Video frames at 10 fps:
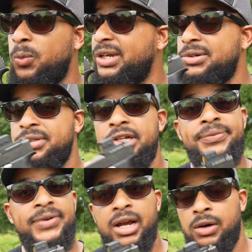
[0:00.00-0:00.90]
we don't sell
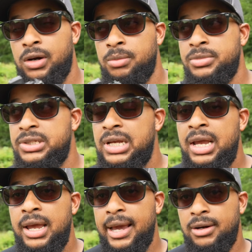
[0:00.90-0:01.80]
firearms
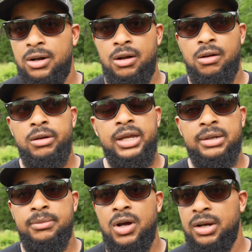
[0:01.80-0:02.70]
at all
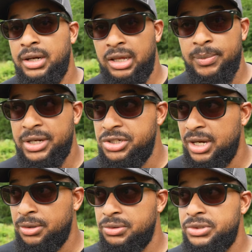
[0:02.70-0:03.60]
on any of my
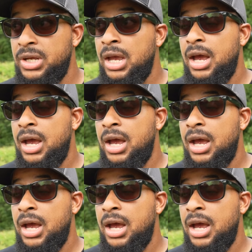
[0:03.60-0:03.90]
channels,